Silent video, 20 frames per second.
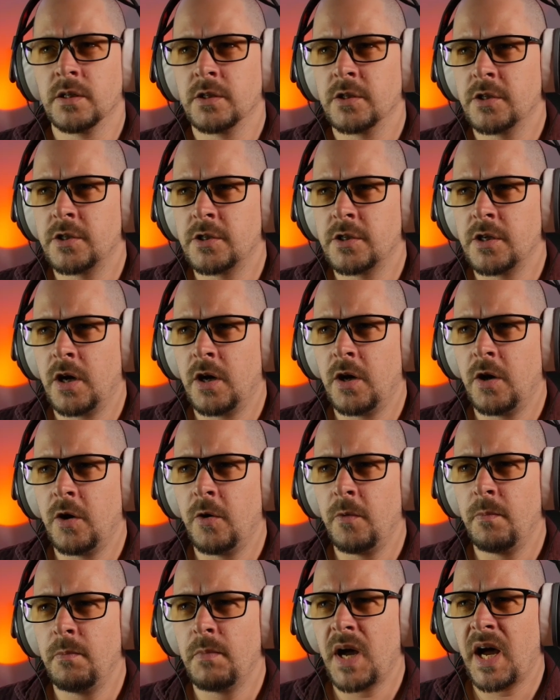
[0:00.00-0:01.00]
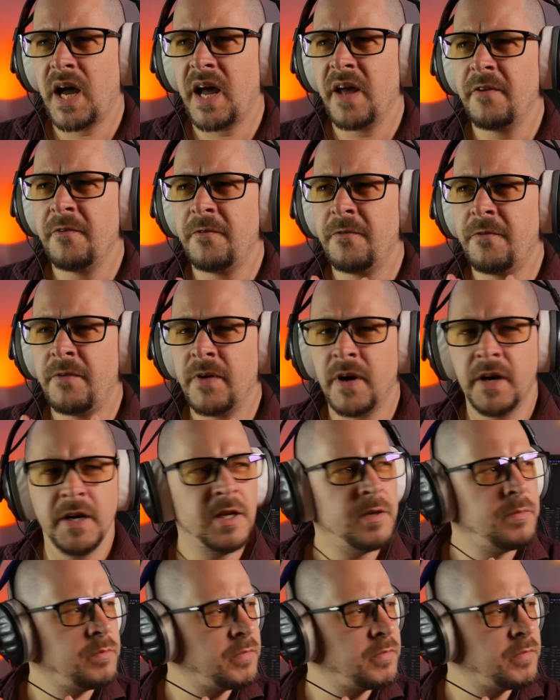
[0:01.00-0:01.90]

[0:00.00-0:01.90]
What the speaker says: So, I very